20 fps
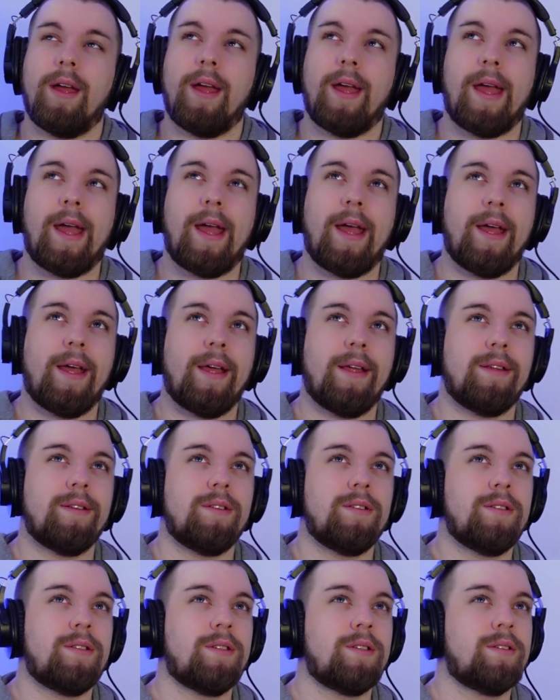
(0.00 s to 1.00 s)

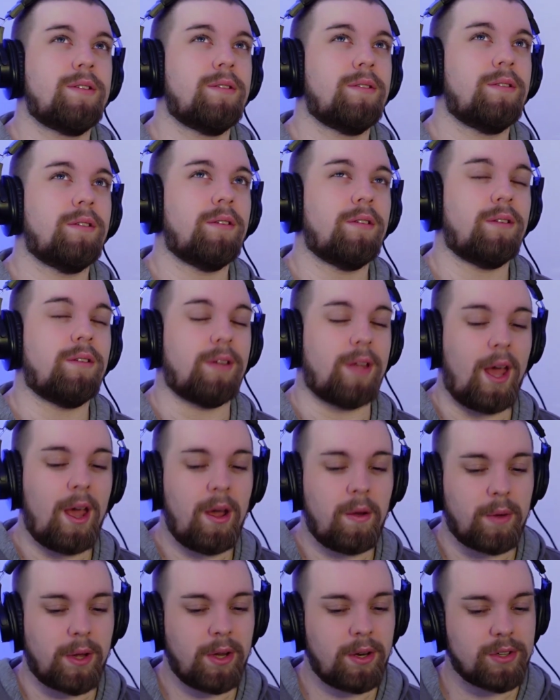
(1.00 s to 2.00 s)
And
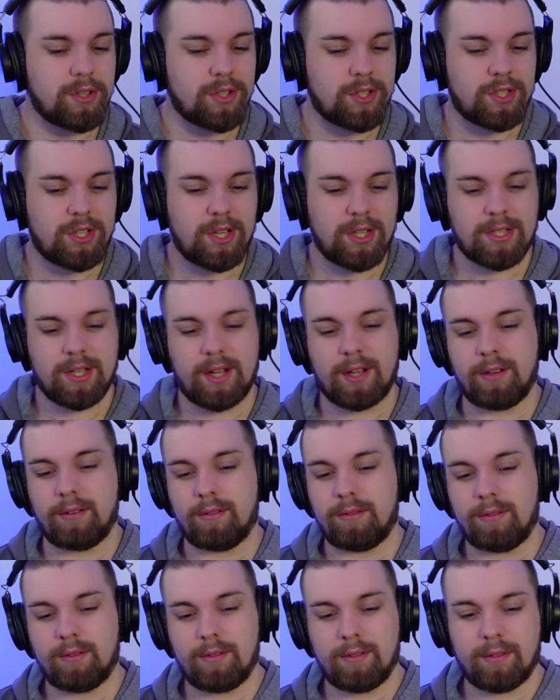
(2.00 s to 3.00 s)
yeah, we got a shit ton
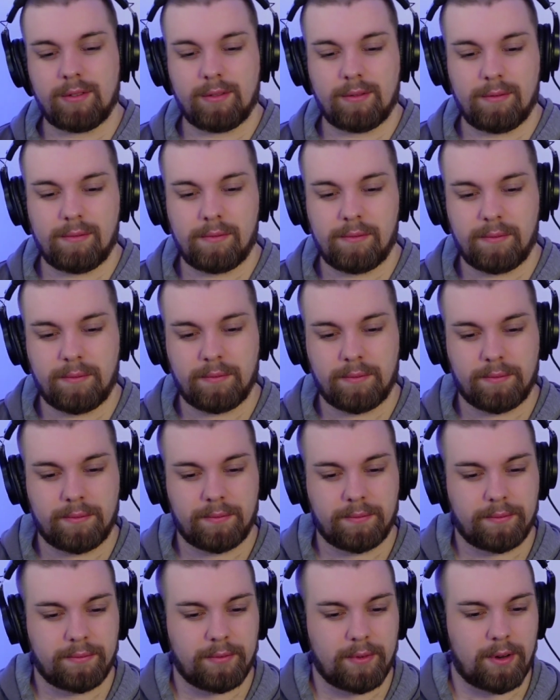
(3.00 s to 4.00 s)

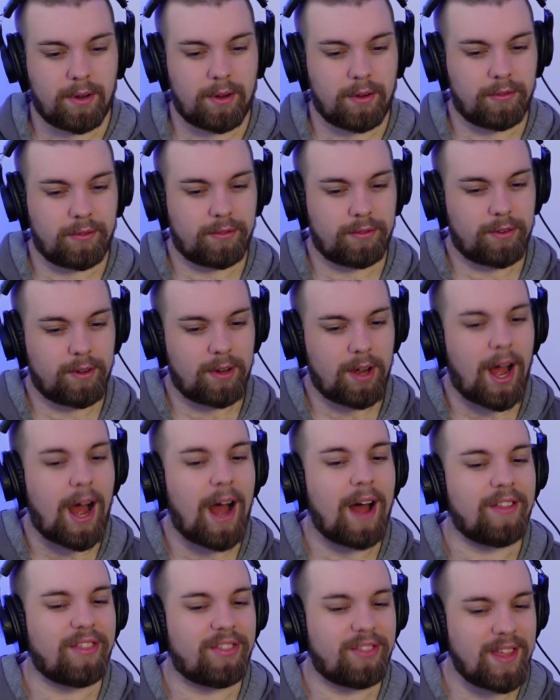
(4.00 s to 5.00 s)
of
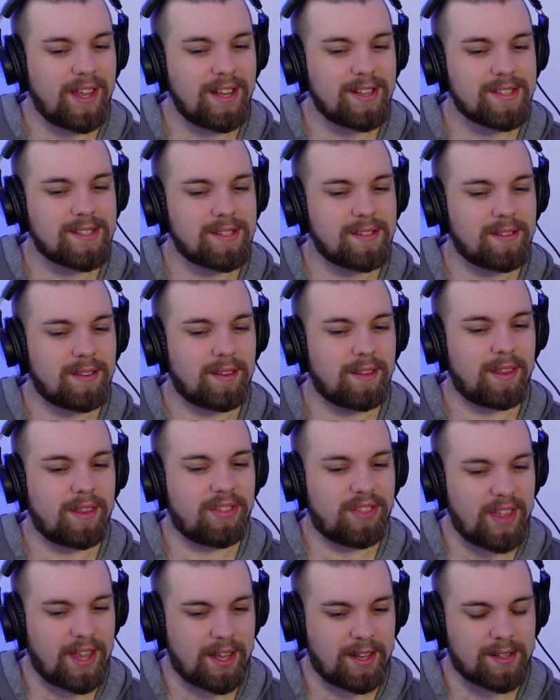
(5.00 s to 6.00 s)
ah thinks
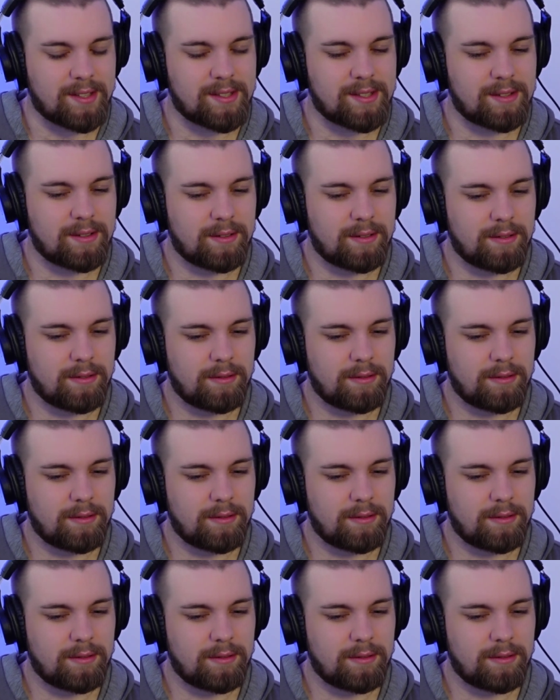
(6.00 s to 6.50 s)
things.